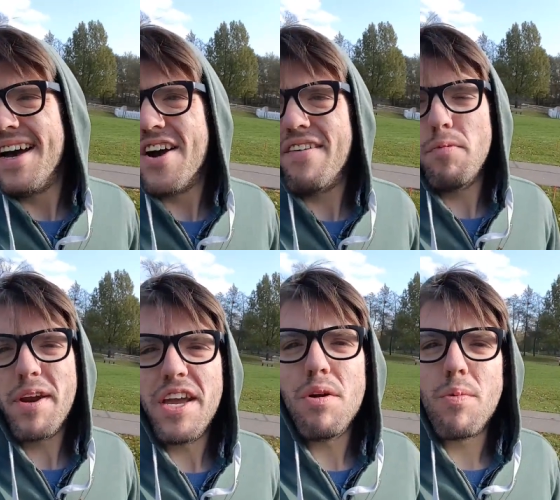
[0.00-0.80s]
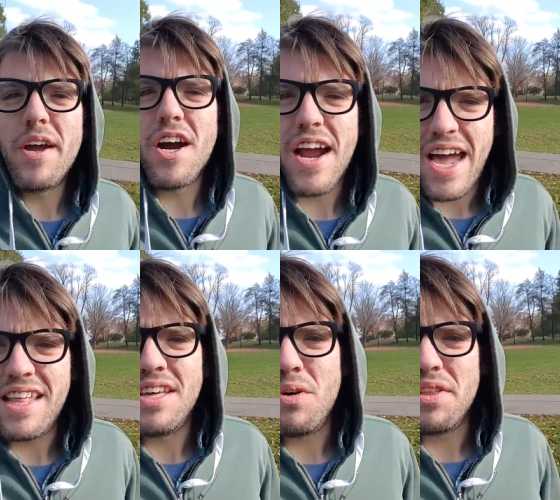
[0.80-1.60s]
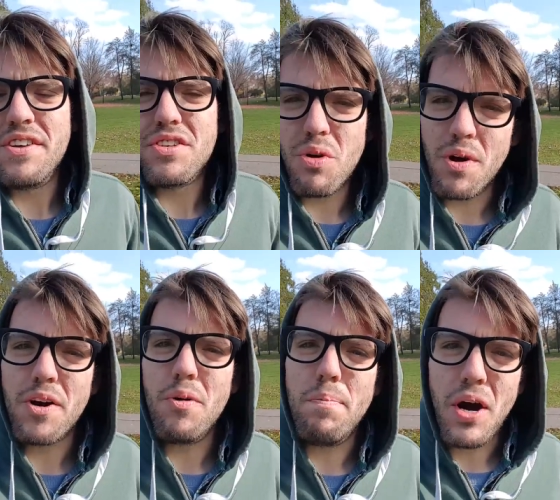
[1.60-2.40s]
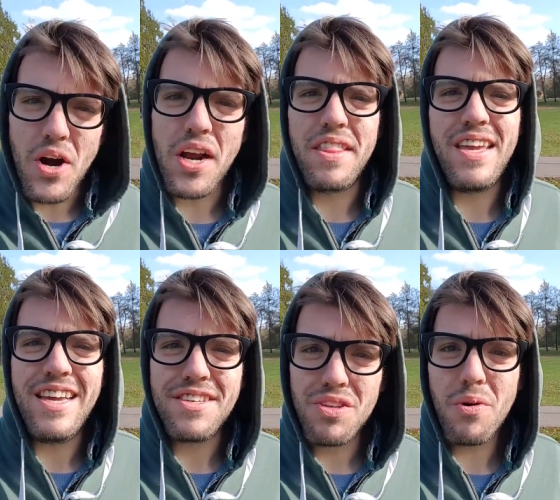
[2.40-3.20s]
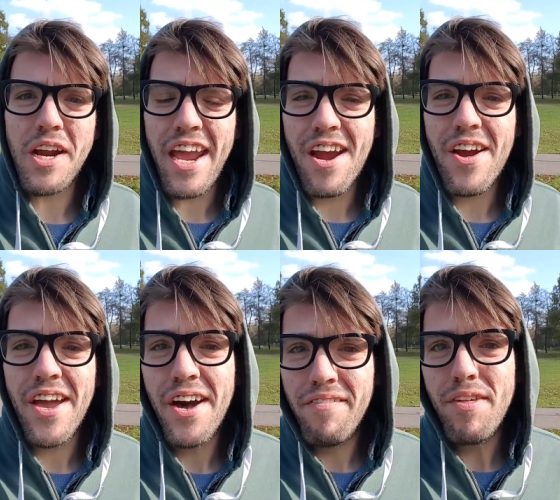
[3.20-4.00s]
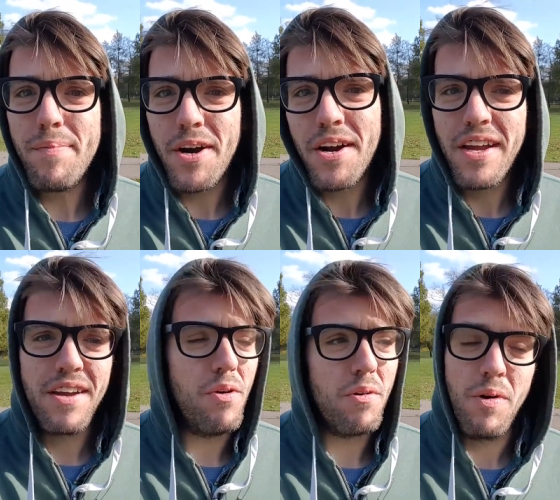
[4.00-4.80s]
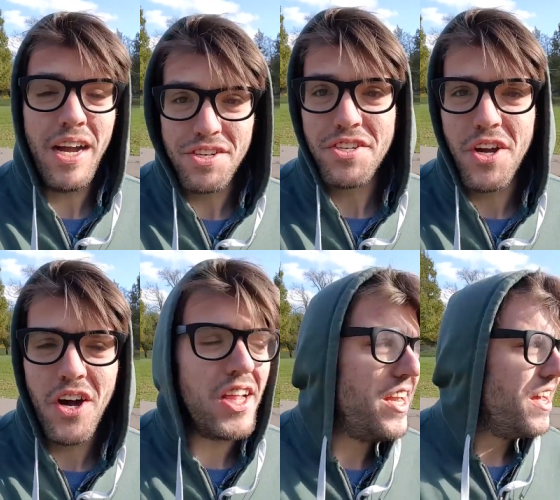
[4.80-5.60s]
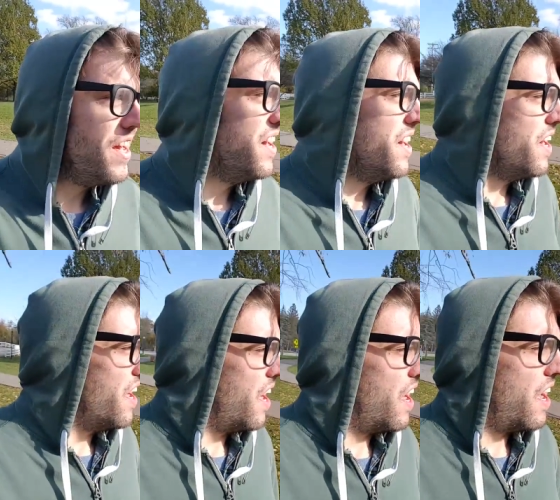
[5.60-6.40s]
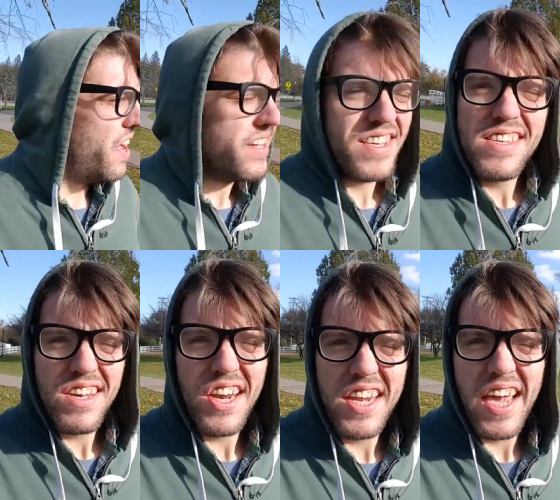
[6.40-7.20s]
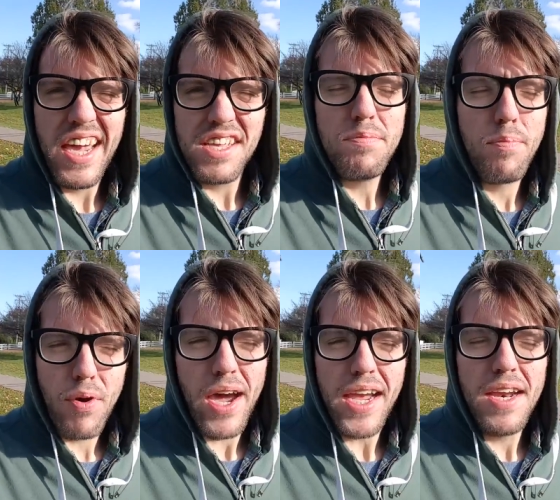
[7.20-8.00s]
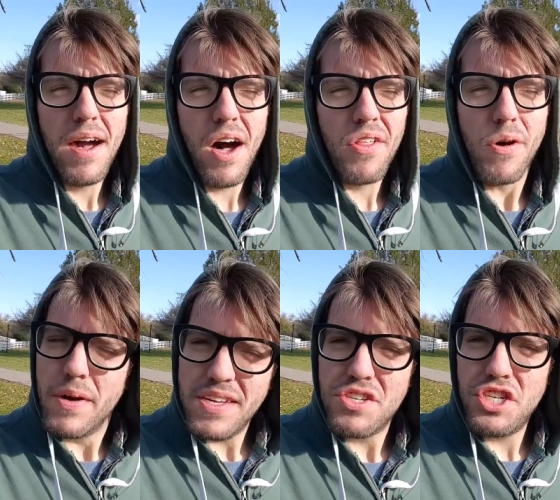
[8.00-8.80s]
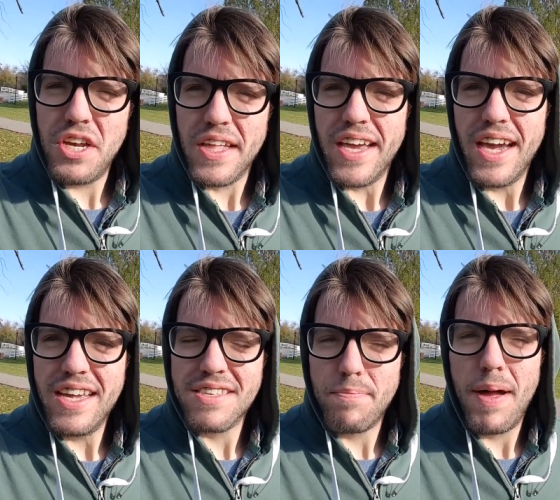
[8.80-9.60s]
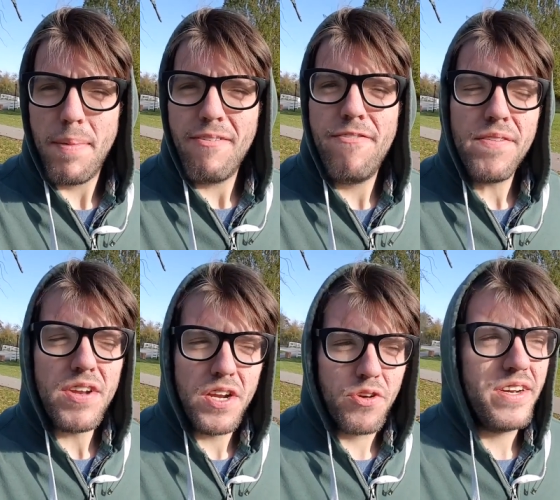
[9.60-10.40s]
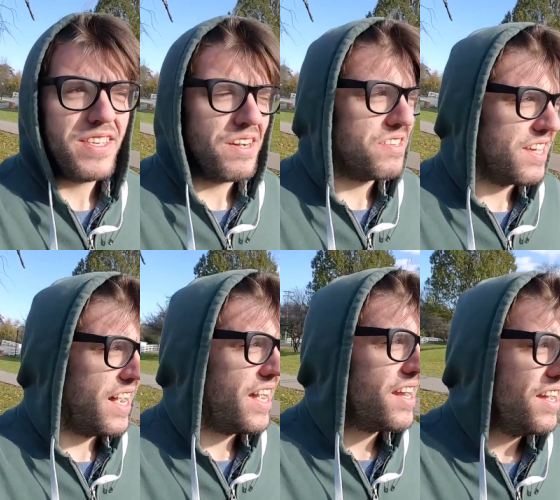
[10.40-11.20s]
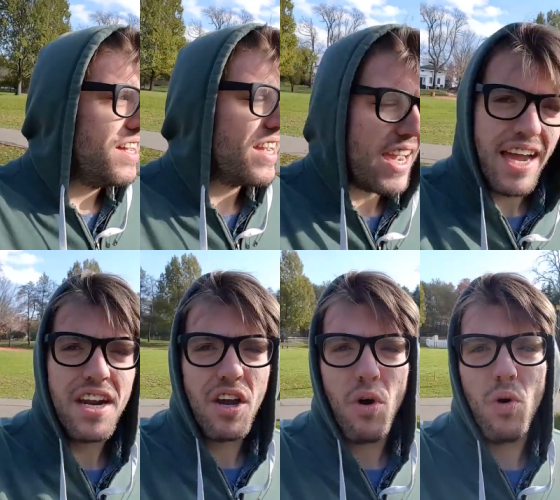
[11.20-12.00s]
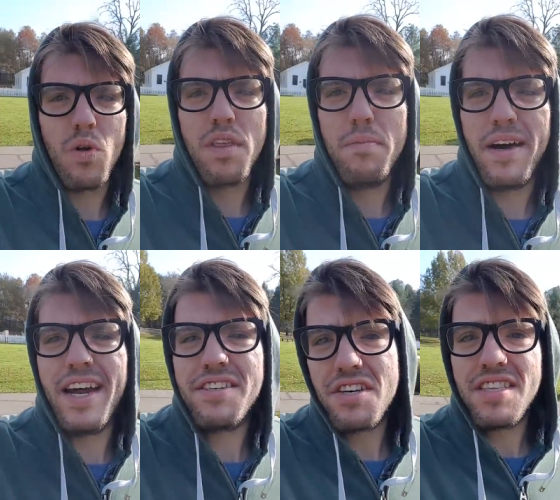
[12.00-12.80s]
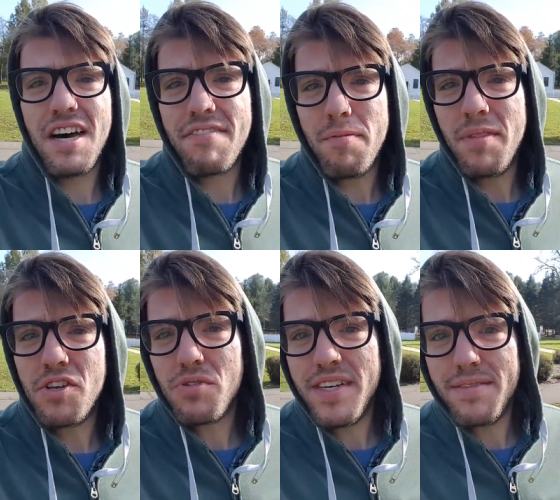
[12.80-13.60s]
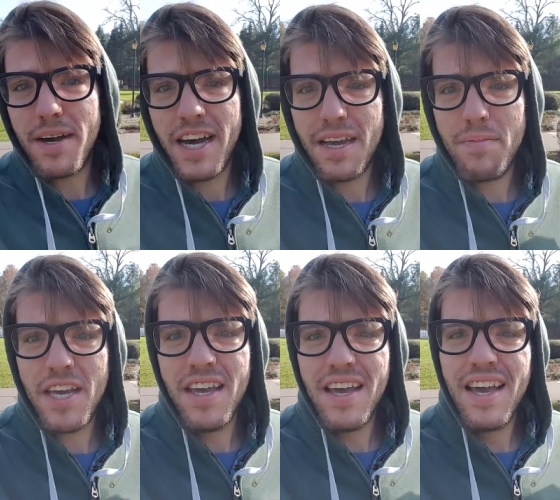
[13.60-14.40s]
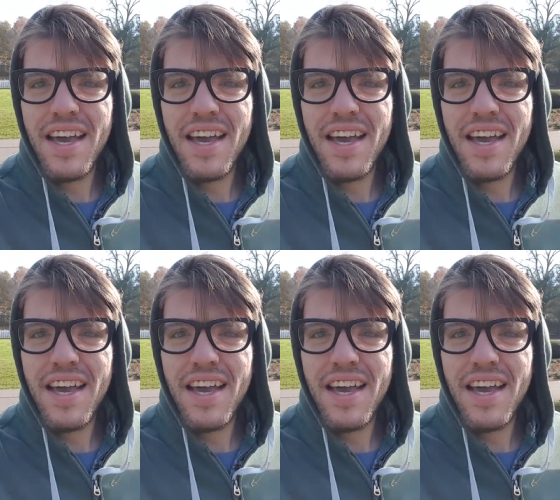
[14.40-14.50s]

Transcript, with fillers: All right, everybody, here we are at the old historical park, the historic area of the park, I should call it. It's a sunny day, it's bright, although it is chilly. It's about 50 degrees outside, kind of cold, but as you can tell from the trees behind me,